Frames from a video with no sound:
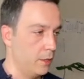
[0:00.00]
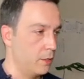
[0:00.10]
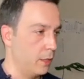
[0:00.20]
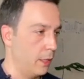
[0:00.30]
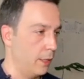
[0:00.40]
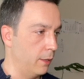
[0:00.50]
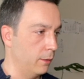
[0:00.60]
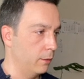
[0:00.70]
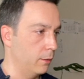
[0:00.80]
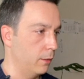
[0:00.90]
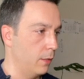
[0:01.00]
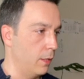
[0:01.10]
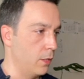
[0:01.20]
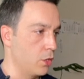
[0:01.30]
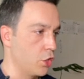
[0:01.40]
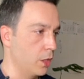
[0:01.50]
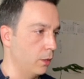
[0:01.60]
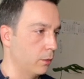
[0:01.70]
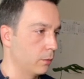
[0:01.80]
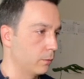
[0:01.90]
Let's add a
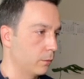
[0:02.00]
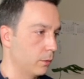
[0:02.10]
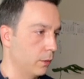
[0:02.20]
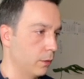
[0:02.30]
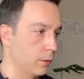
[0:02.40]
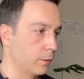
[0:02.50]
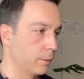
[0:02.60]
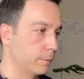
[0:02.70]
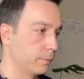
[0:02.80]
shield here,